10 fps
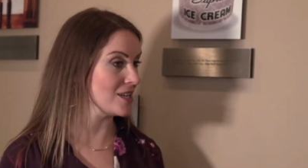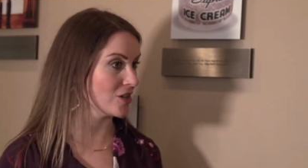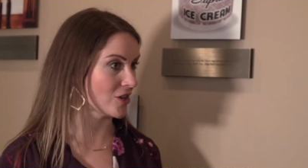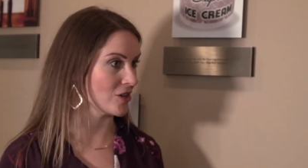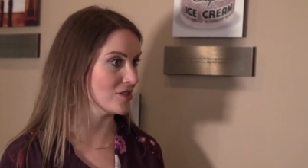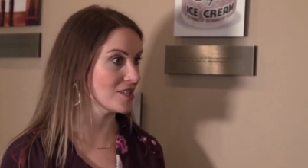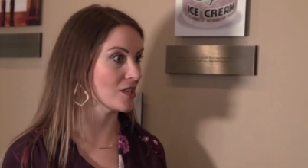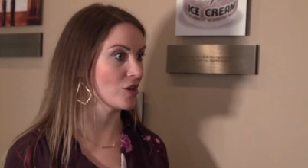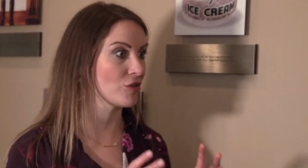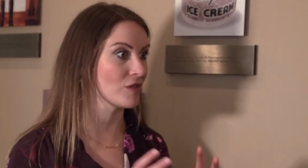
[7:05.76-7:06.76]
years
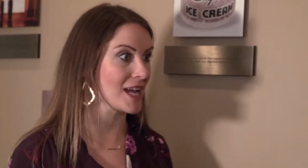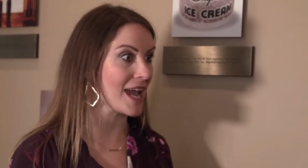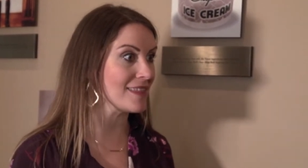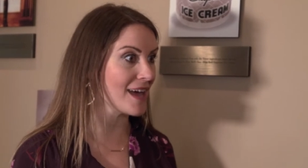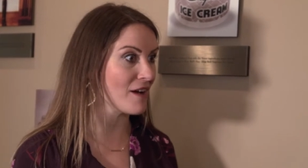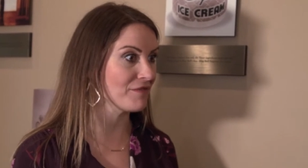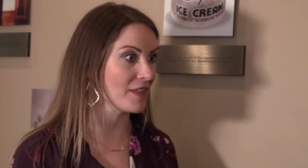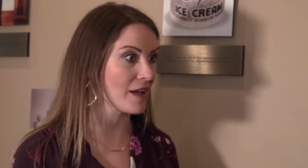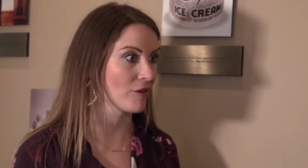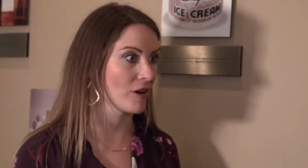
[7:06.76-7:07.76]
to create that
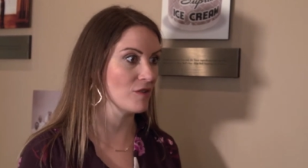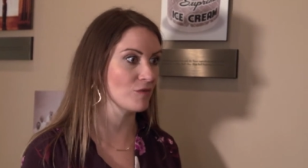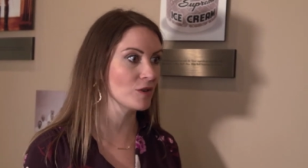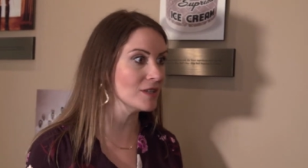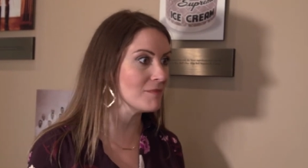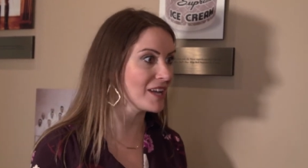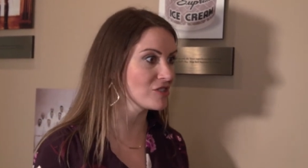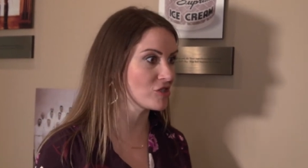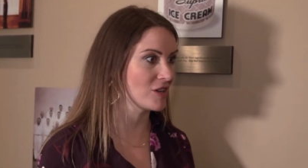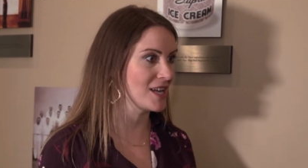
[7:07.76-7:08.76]
flavor and really
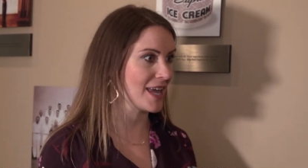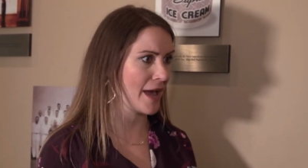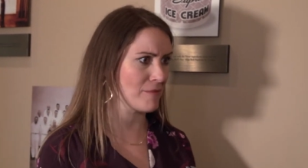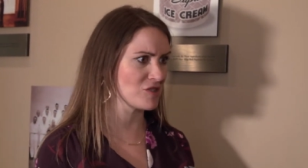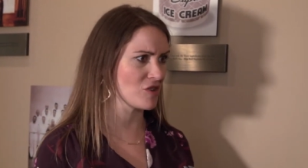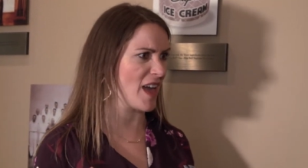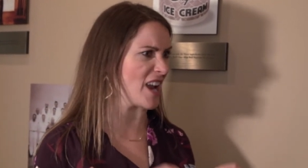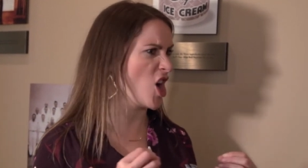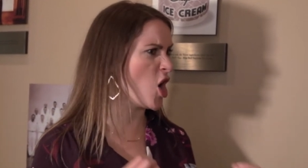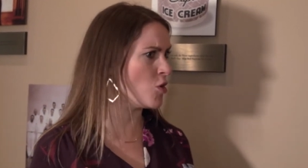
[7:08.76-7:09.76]
make sure he captured
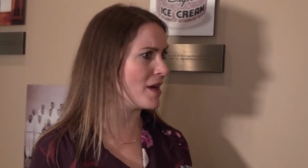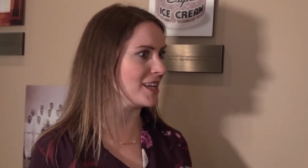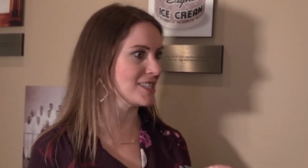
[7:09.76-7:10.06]
that homemade